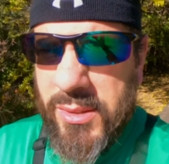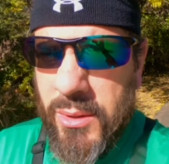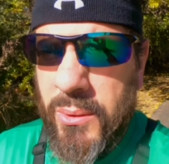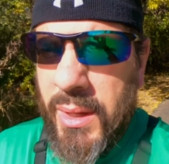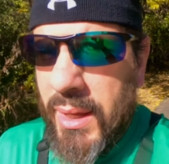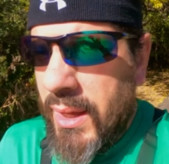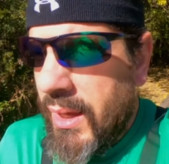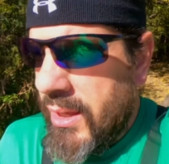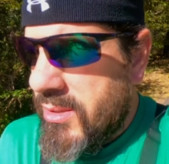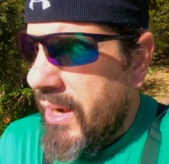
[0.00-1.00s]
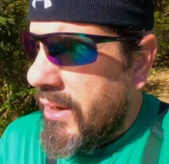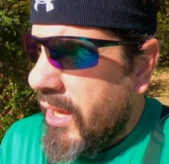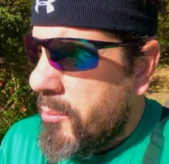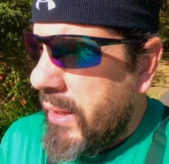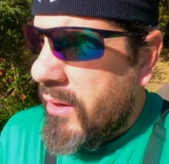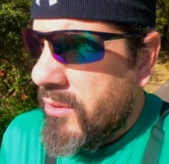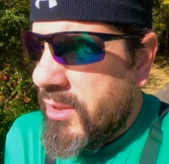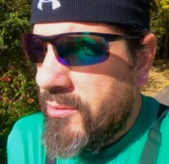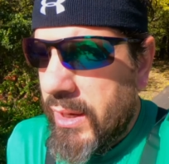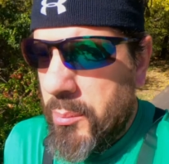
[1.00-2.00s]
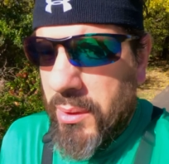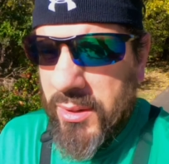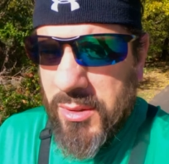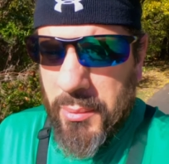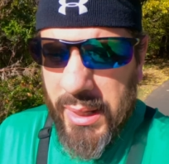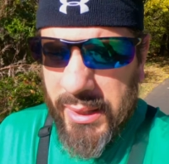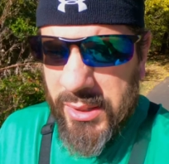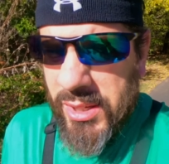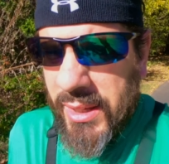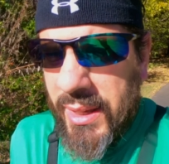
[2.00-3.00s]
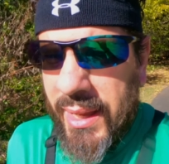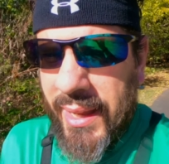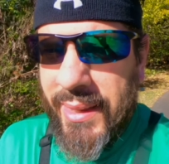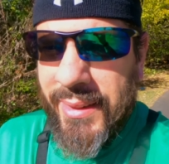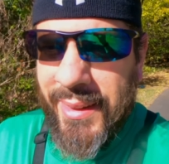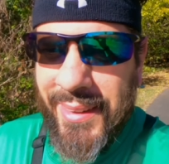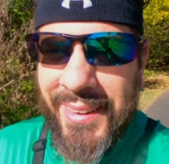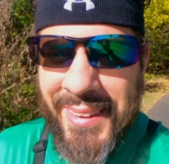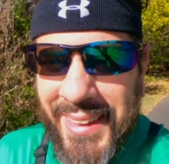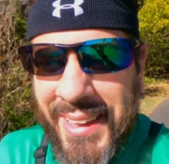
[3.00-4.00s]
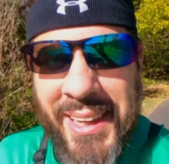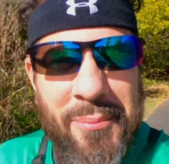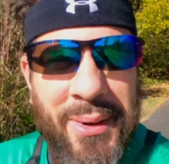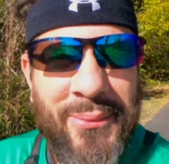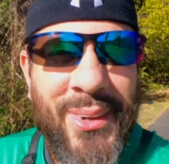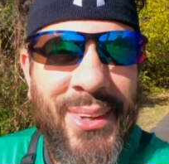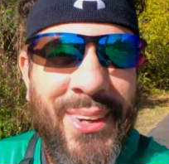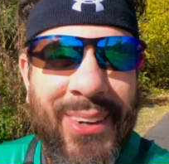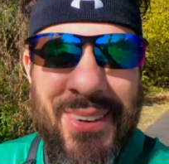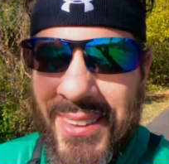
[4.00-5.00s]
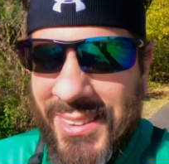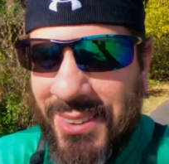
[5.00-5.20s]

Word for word: So decided to come here and see if I could put in some mileage and get my run on.